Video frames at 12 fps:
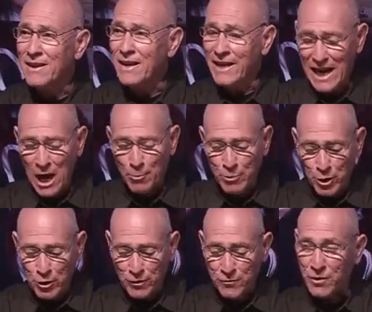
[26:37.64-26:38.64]
And how
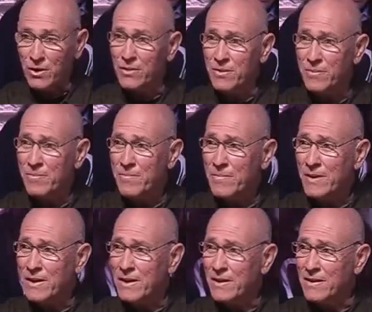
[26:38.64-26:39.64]
beautiful
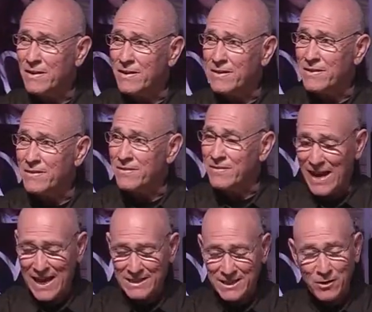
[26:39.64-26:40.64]

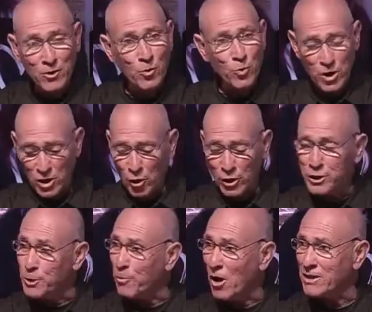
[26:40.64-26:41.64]
that we're going
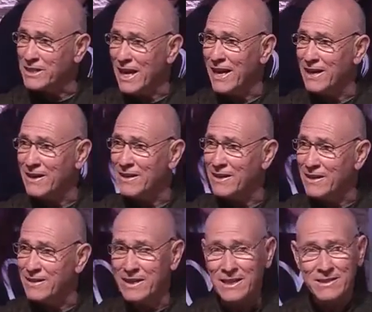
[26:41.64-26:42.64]
to partake
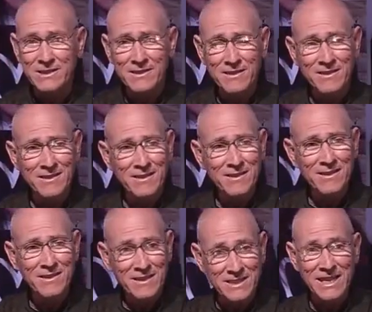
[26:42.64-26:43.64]
in this
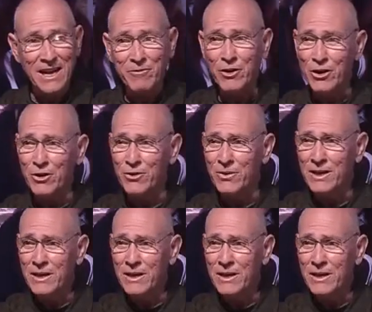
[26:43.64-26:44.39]
this afternoon.